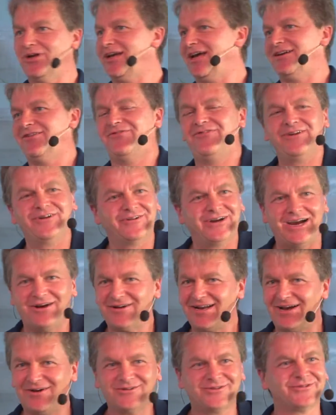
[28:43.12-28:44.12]
we got to figure
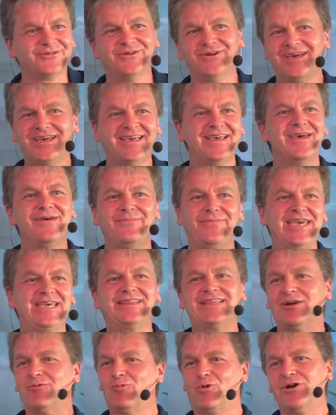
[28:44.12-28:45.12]
out how to
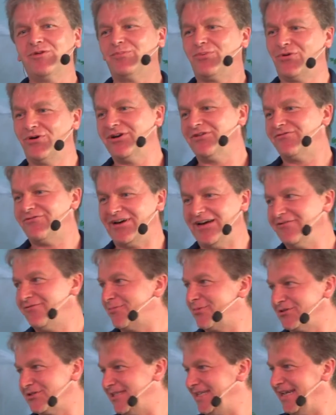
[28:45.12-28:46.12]
make that 1.5%,
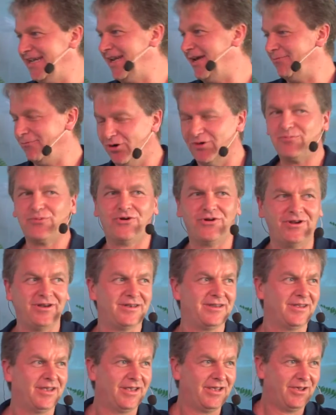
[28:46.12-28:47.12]

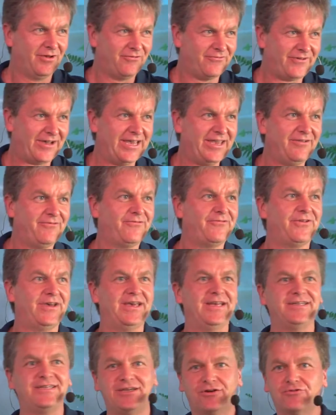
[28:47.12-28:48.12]

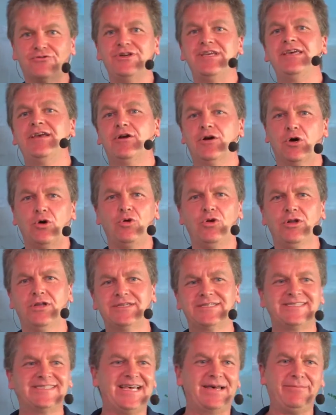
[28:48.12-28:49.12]
1.5 degree goal
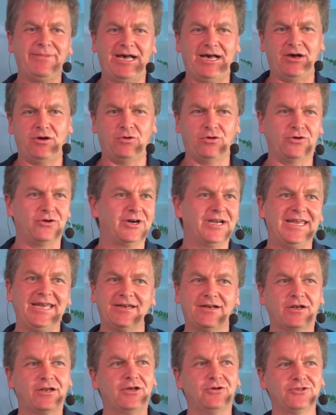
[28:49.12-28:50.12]
somehow, or
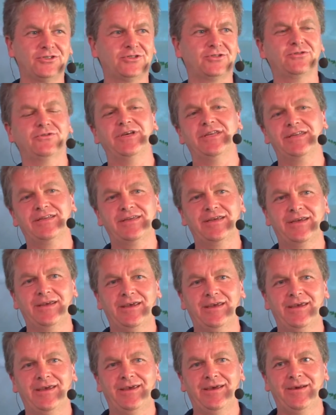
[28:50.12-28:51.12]
get close to it.
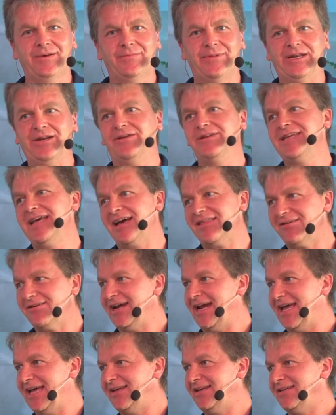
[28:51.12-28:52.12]
But on the other
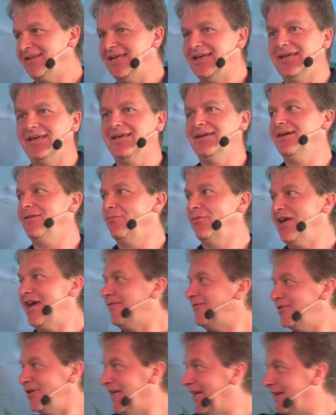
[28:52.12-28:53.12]
hand, we have to